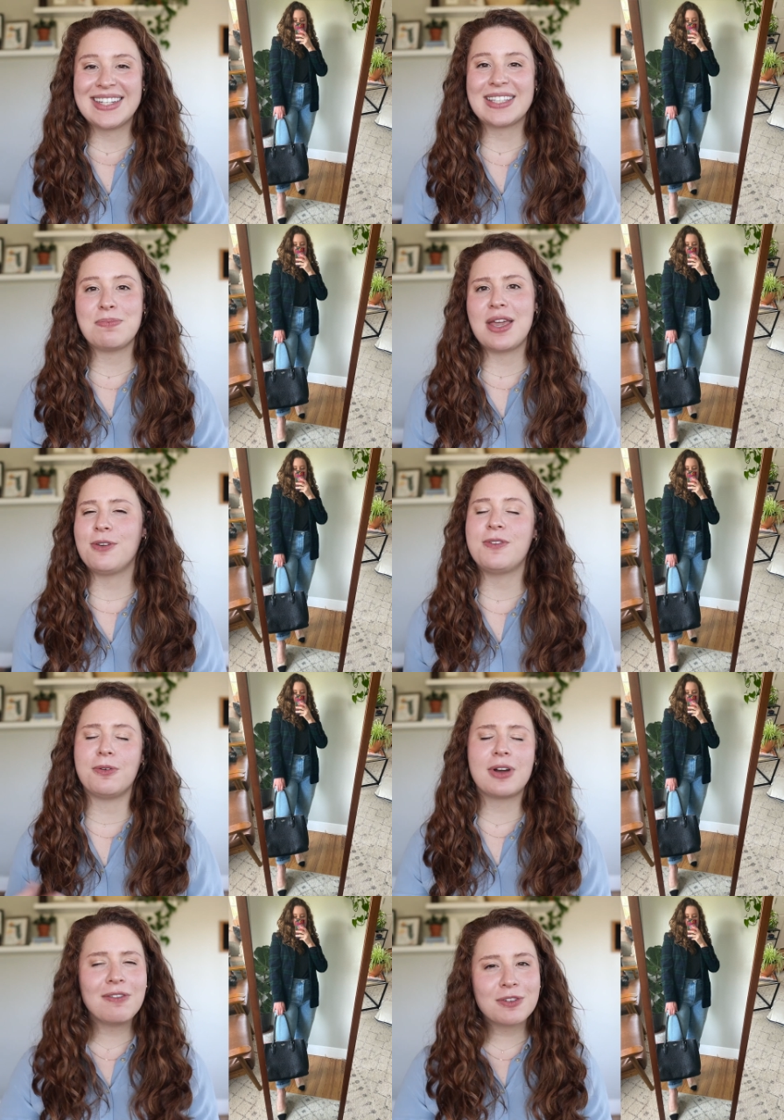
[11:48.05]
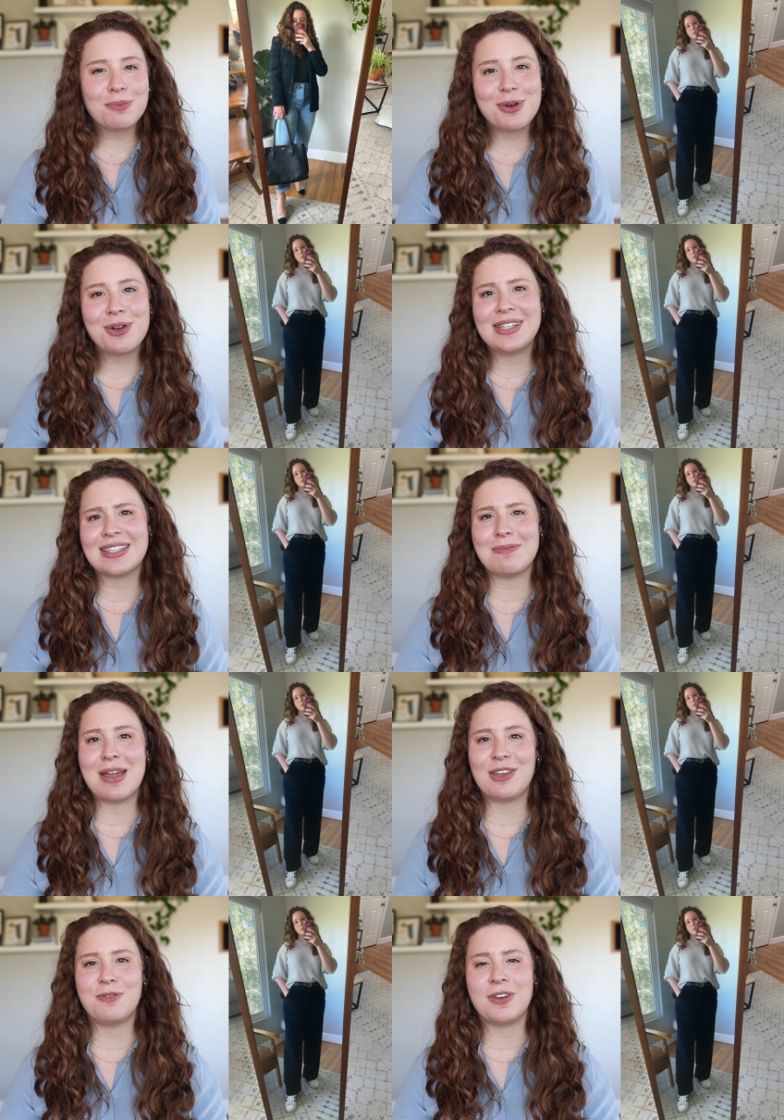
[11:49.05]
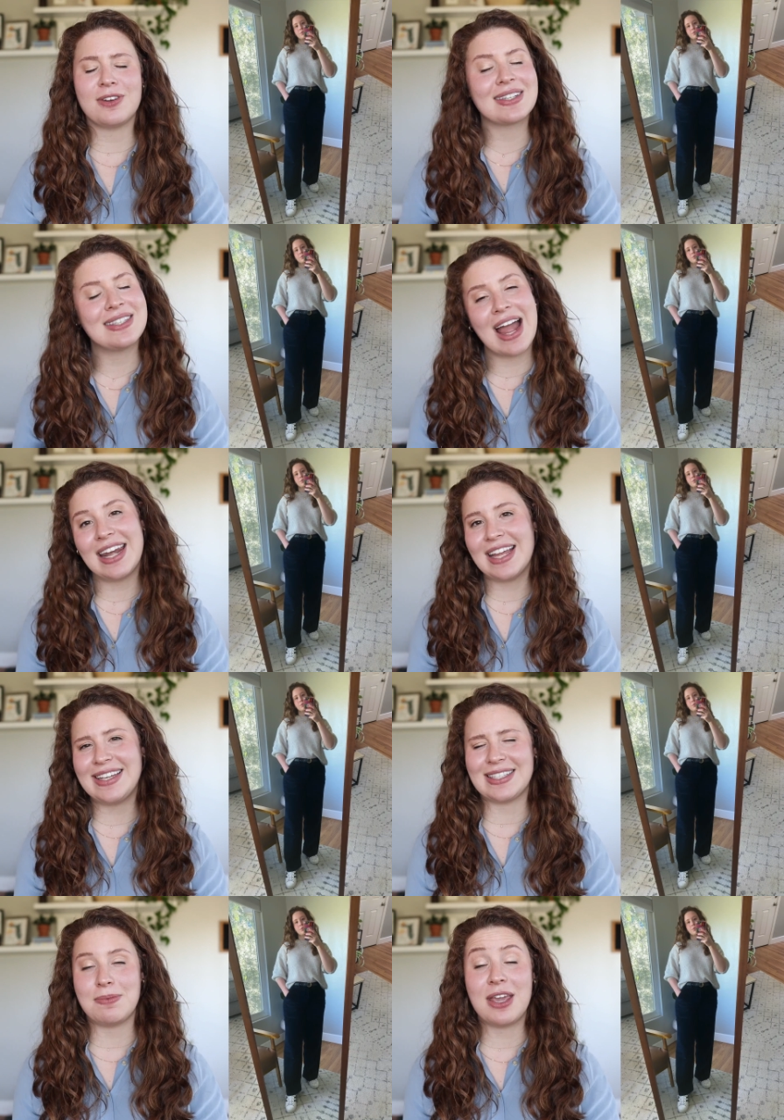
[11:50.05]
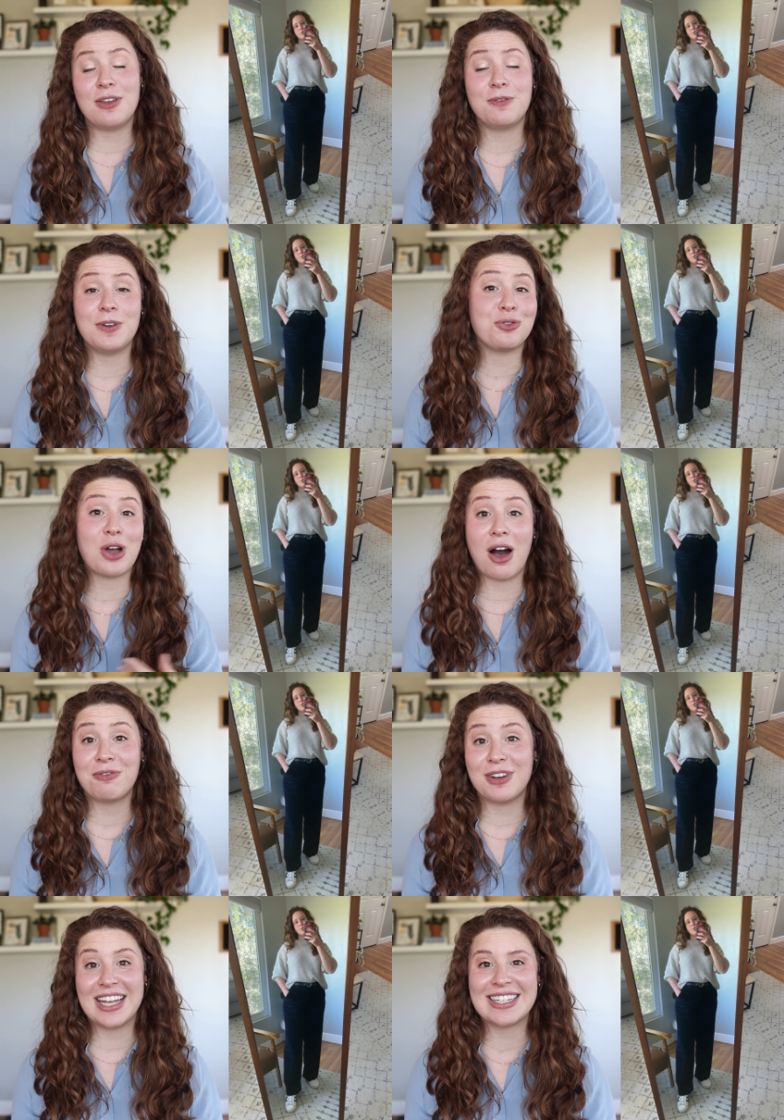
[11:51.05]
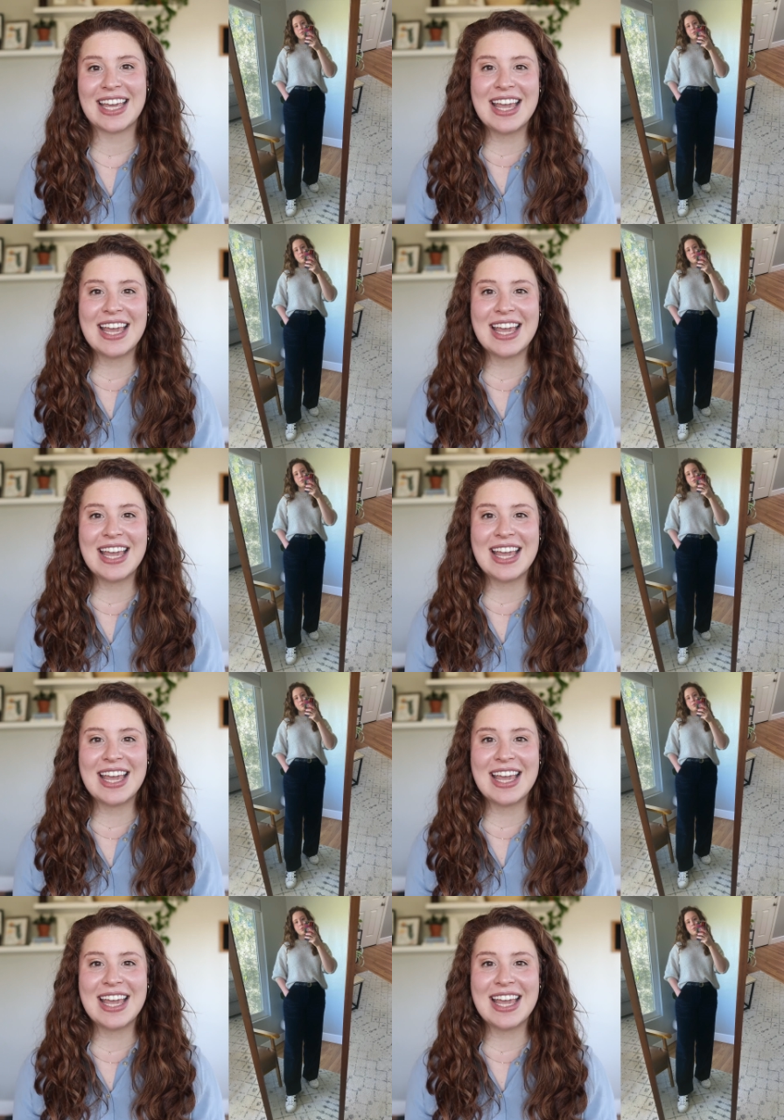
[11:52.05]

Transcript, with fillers: Does it it make you feel comfortable? Does it make you feel excited? Does it make you feel confident?